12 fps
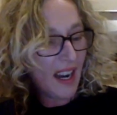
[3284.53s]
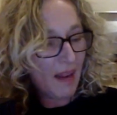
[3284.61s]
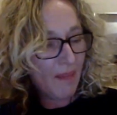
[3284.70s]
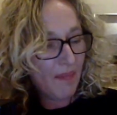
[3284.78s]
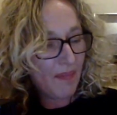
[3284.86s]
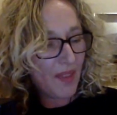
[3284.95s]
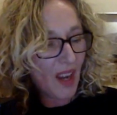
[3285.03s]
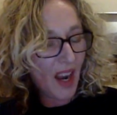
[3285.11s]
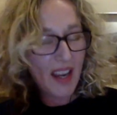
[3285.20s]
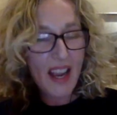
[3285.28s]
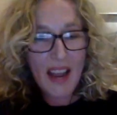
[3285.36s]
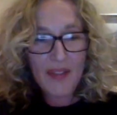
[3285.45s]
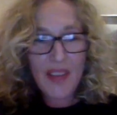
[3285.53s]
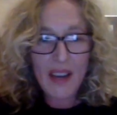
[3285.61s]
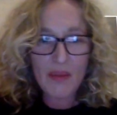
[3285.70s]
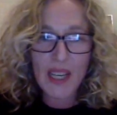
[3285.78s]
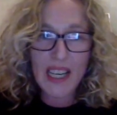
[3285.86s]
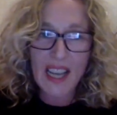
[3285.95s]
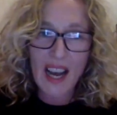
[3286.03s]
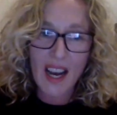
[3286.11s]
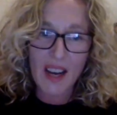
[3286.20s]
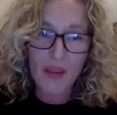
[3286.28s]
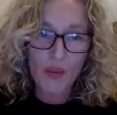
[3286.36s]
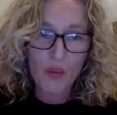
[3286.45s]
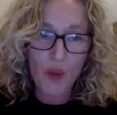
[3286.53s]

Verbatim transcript: And they really are